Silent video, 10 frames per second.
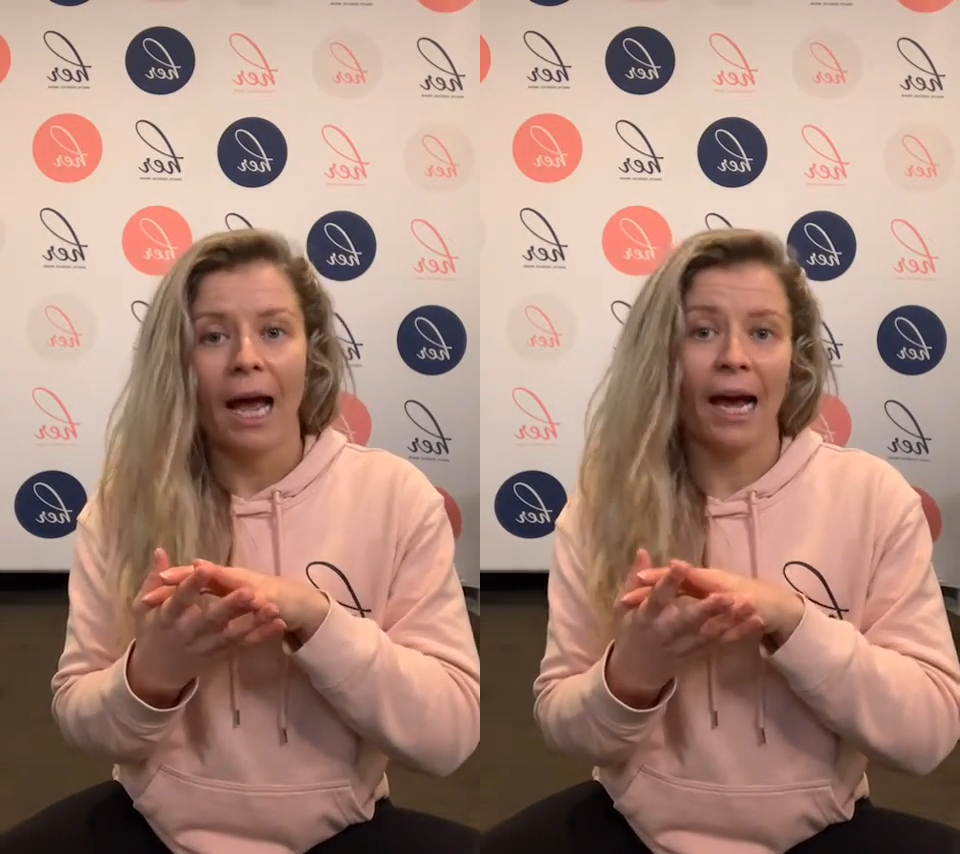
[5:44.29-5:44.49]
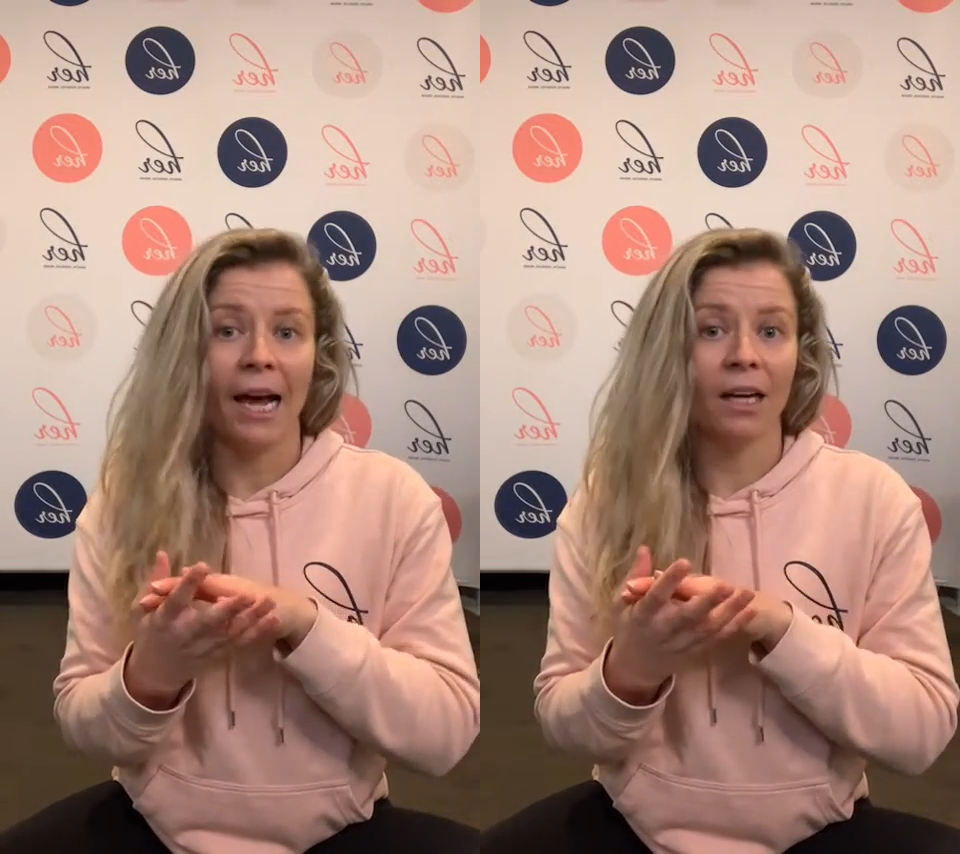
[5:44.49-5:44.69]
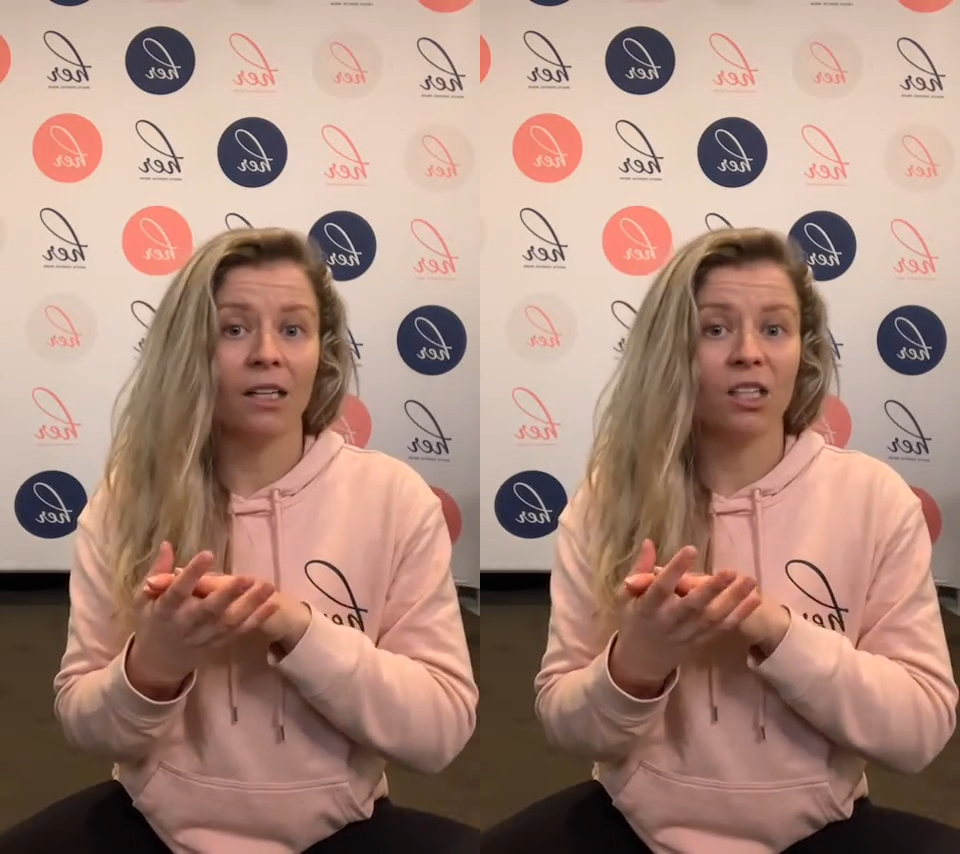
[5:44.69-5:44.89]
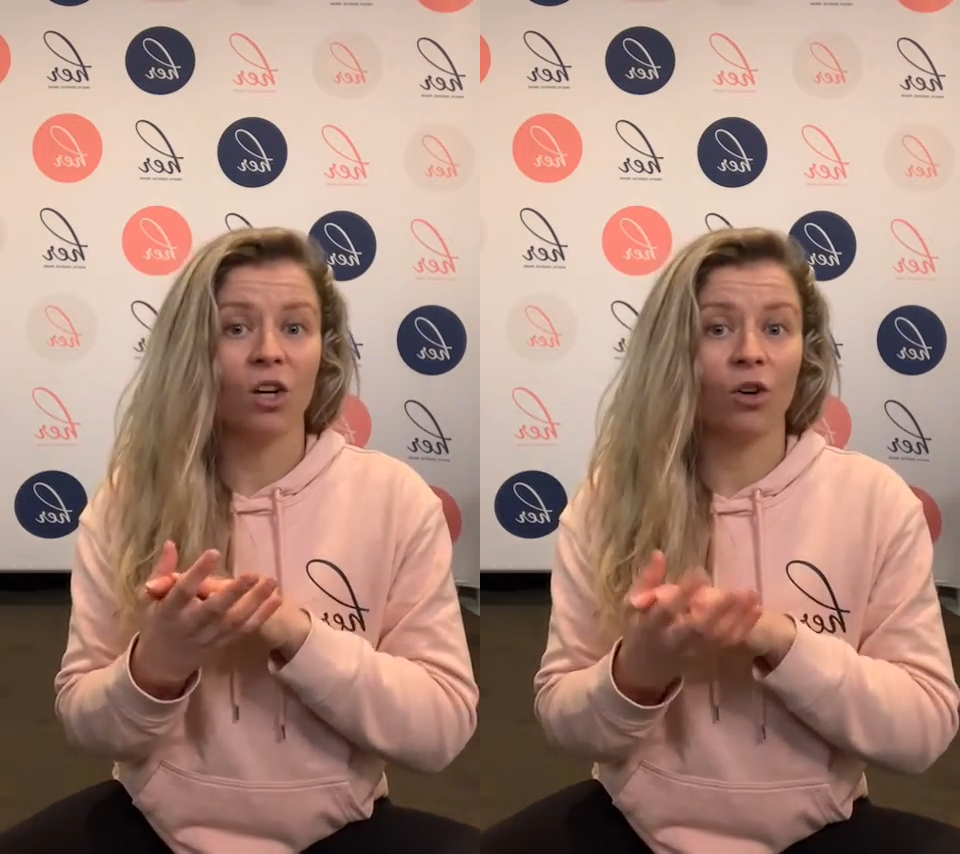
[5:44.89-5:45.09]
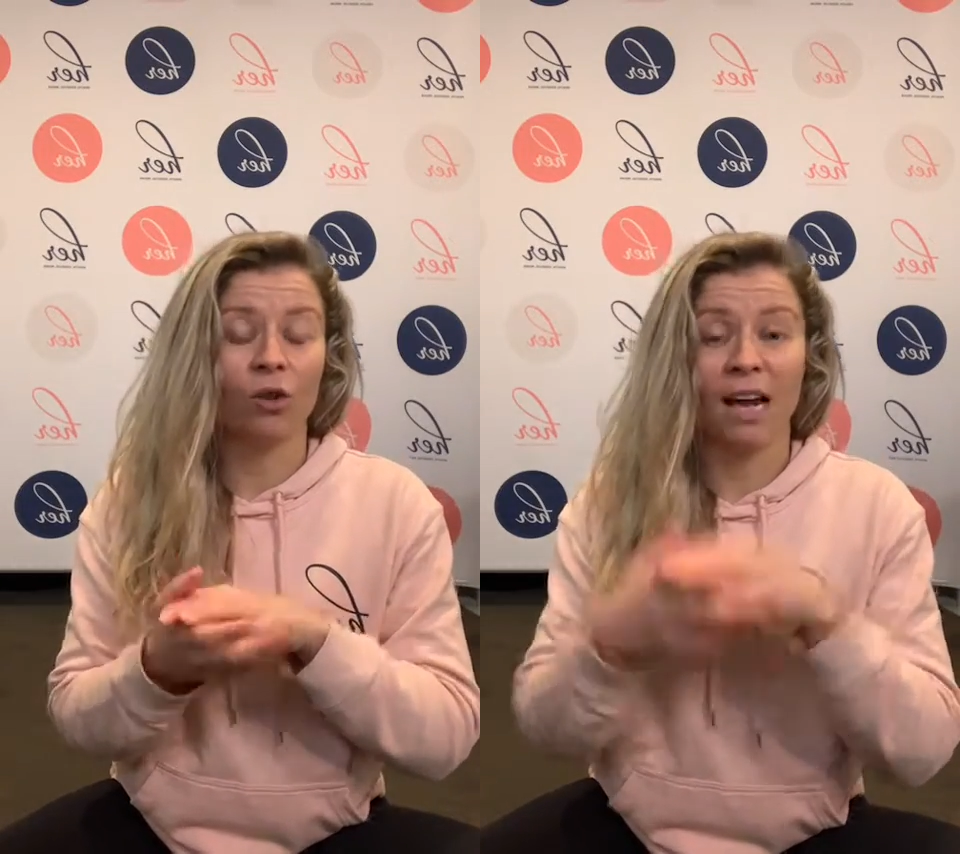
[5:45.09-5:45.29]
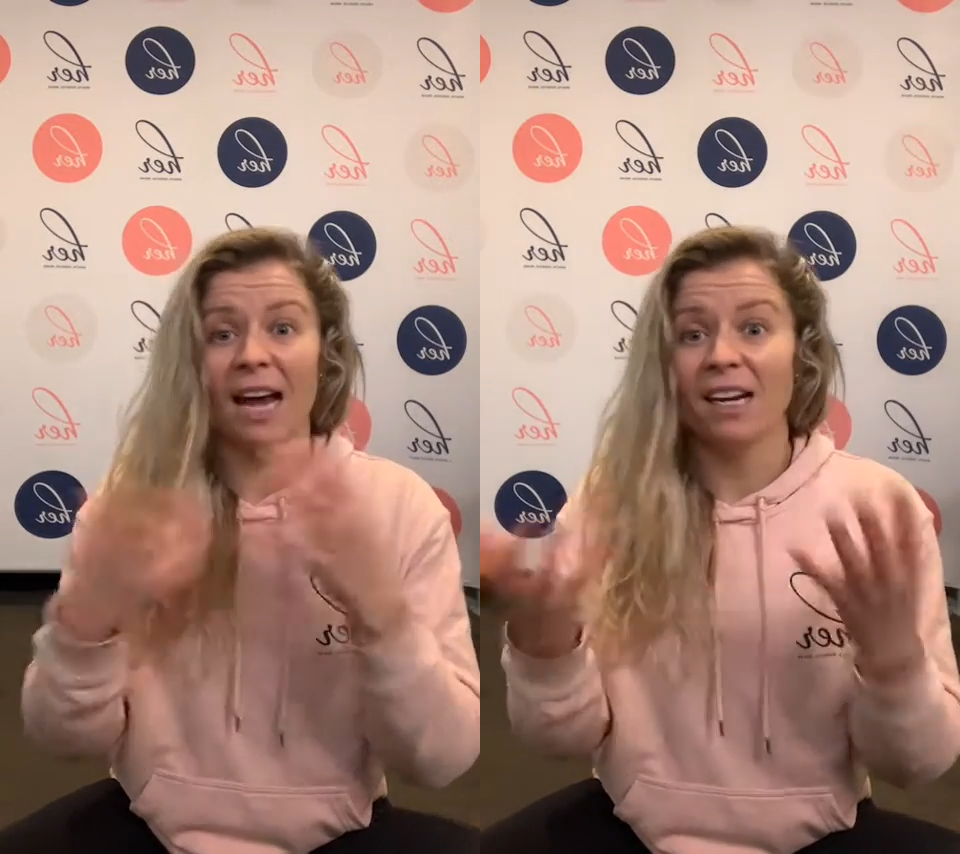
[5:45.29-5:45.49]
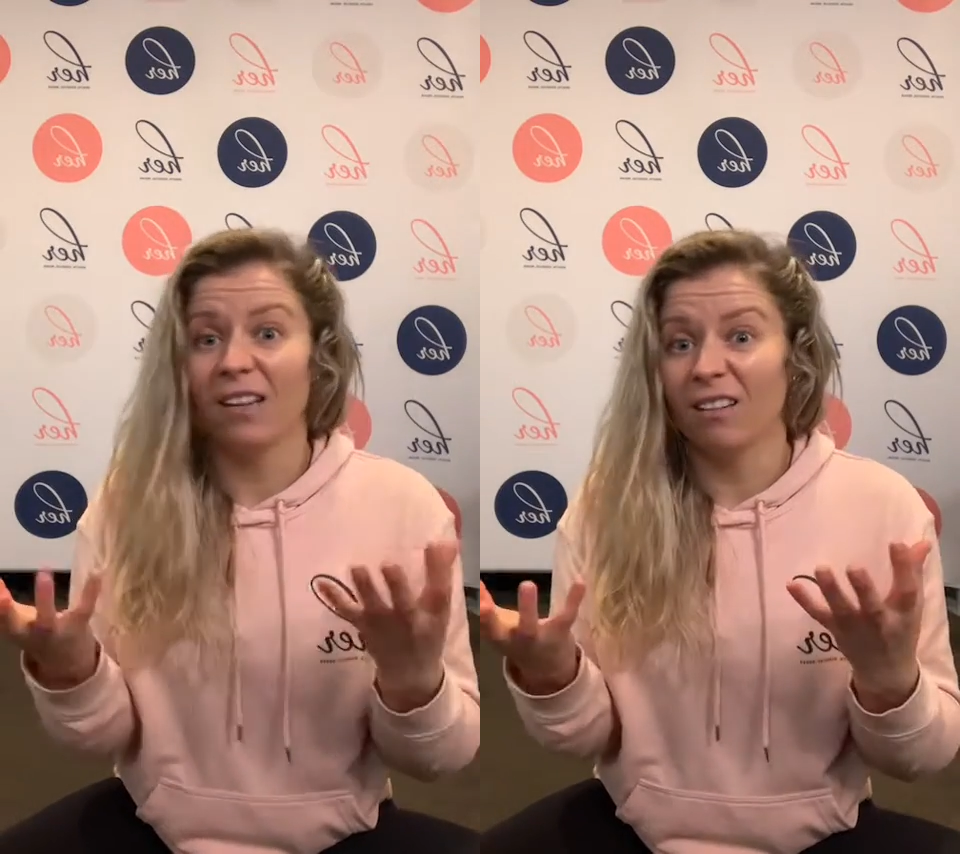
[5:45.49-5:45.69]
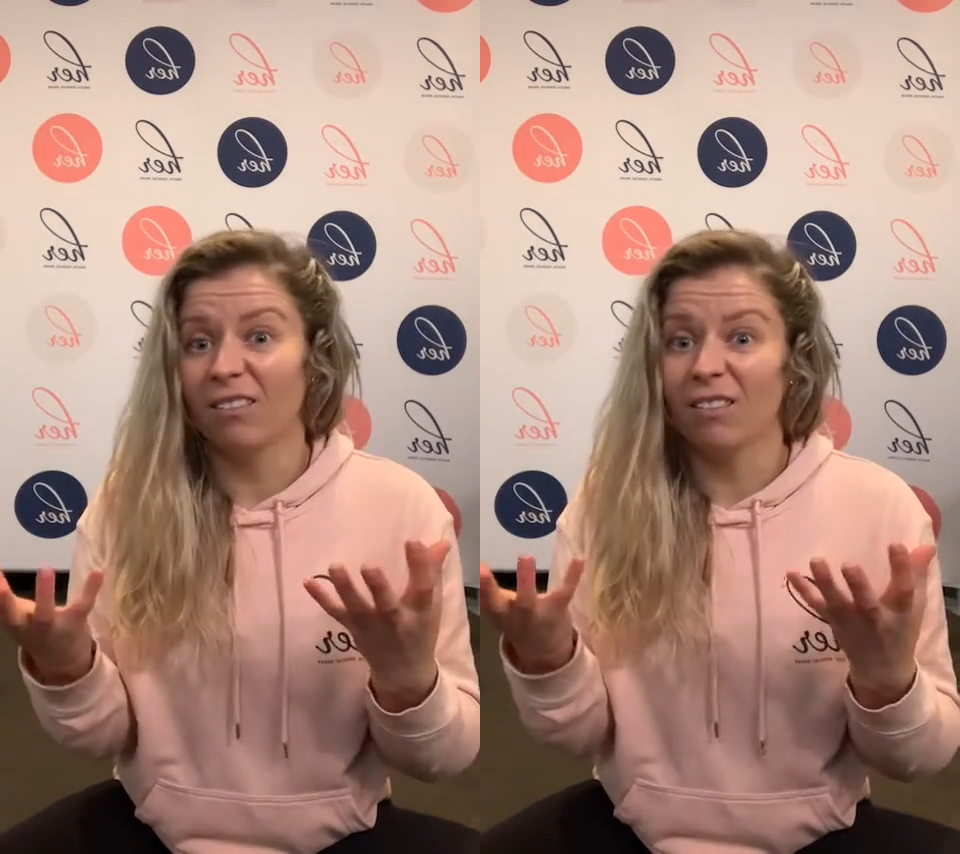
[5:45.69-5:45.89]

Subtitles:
and creating